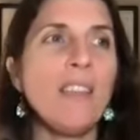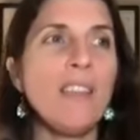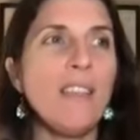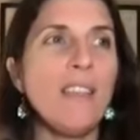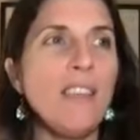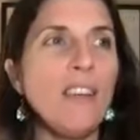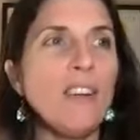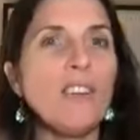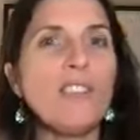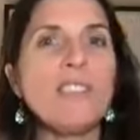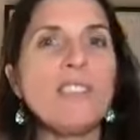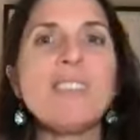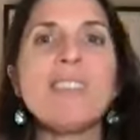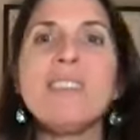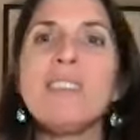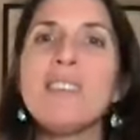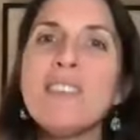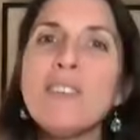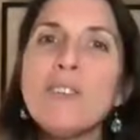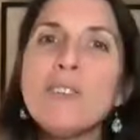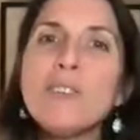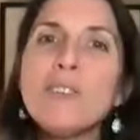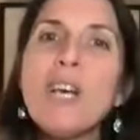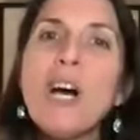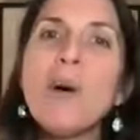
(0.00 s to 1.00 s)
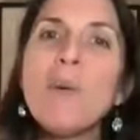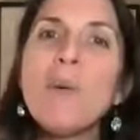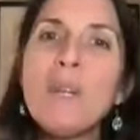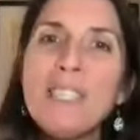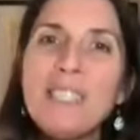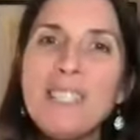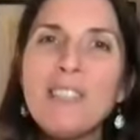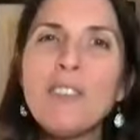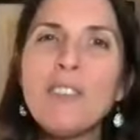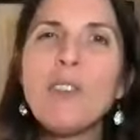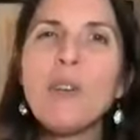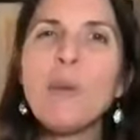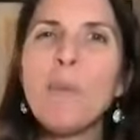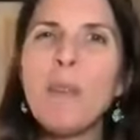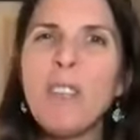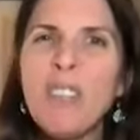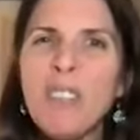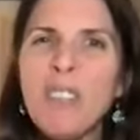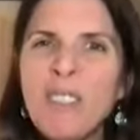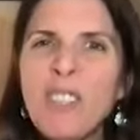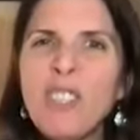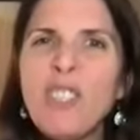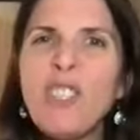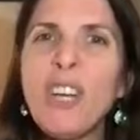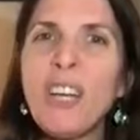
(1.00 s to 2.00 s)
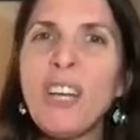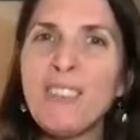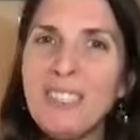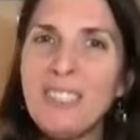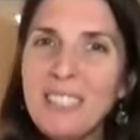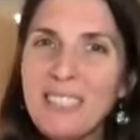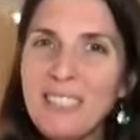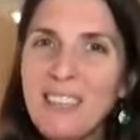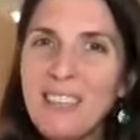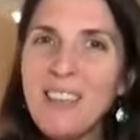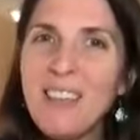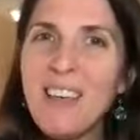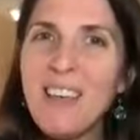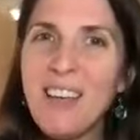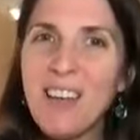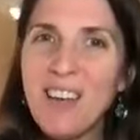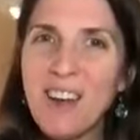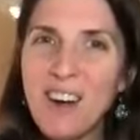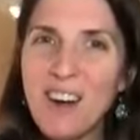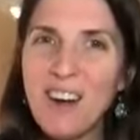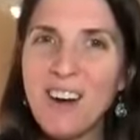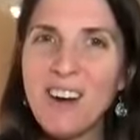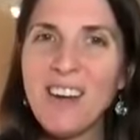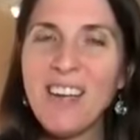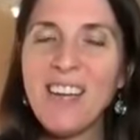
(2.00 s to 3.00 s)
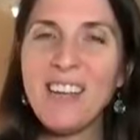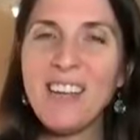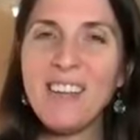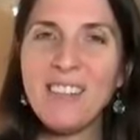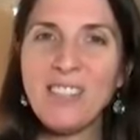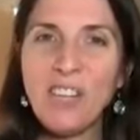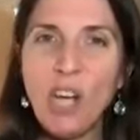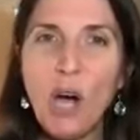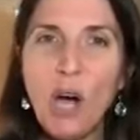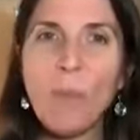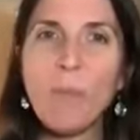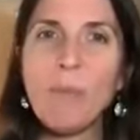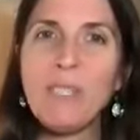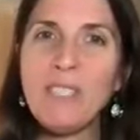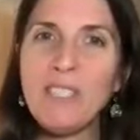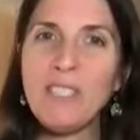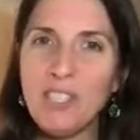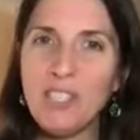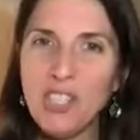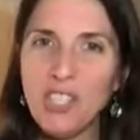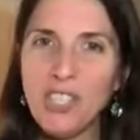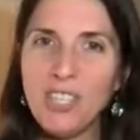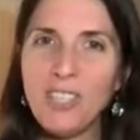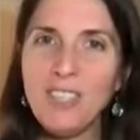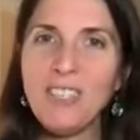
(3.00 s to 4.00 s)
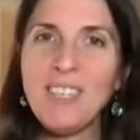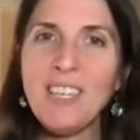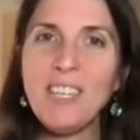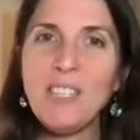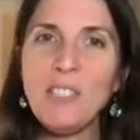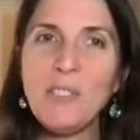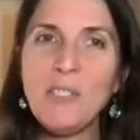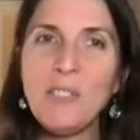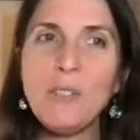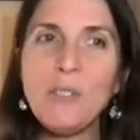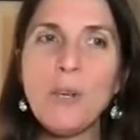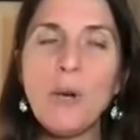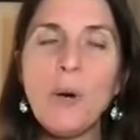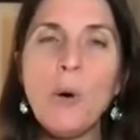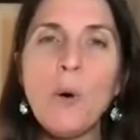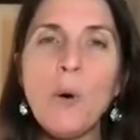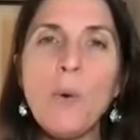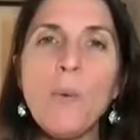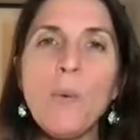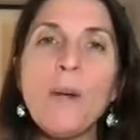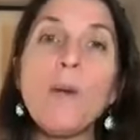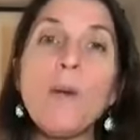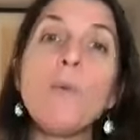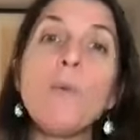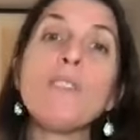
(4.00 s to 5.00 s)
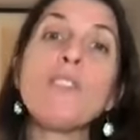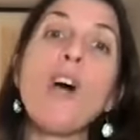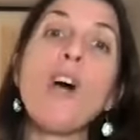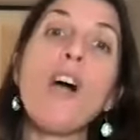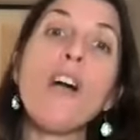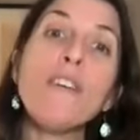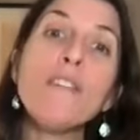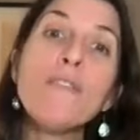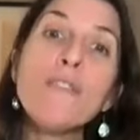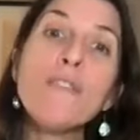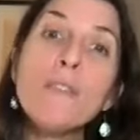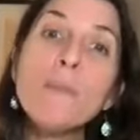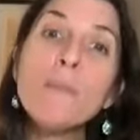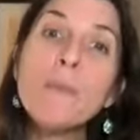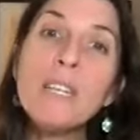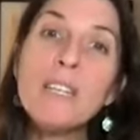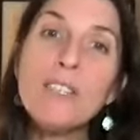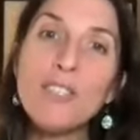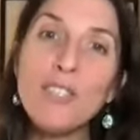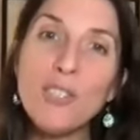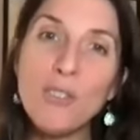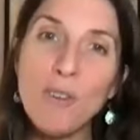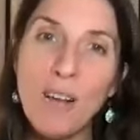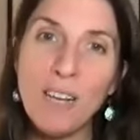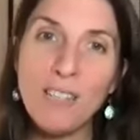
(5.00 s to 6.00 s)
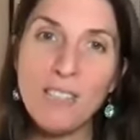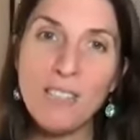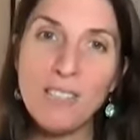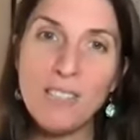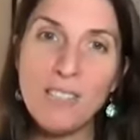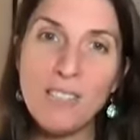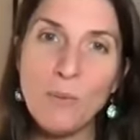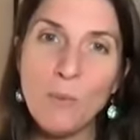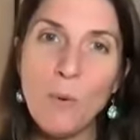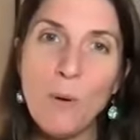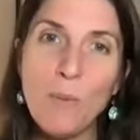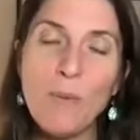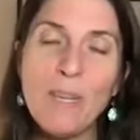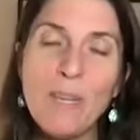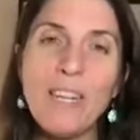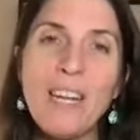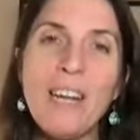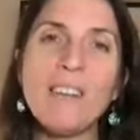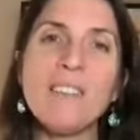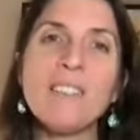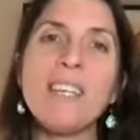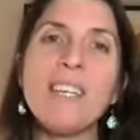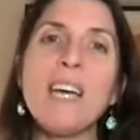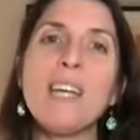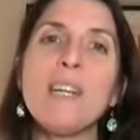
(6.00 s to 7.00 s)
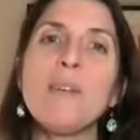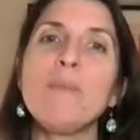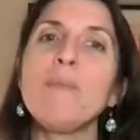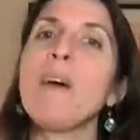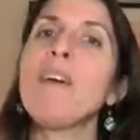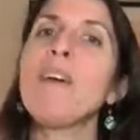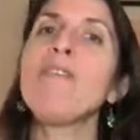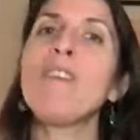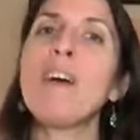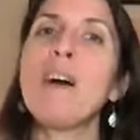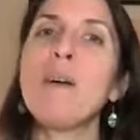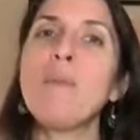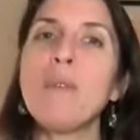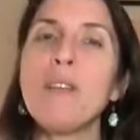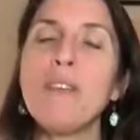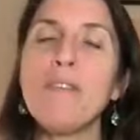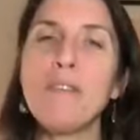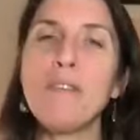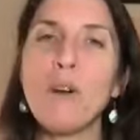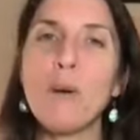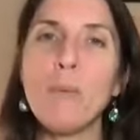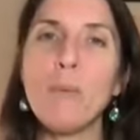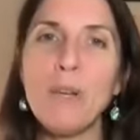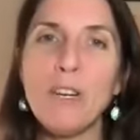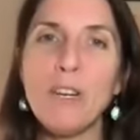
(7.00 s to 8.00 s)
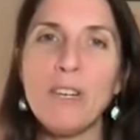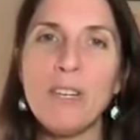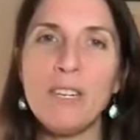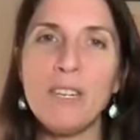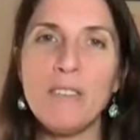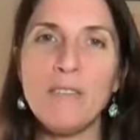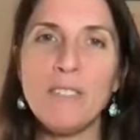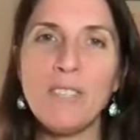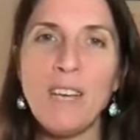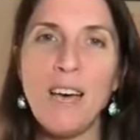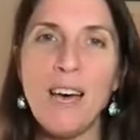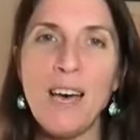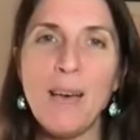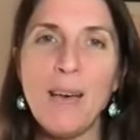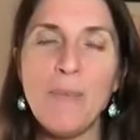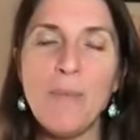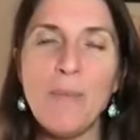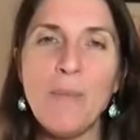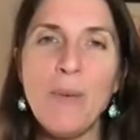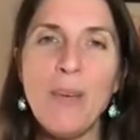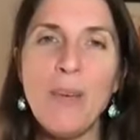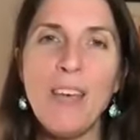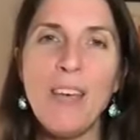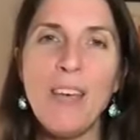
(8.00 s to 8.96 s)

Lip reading: there's always a little bit of the jealousy there and competition, and so it was hard for me to trust women outside of my family for a period of time.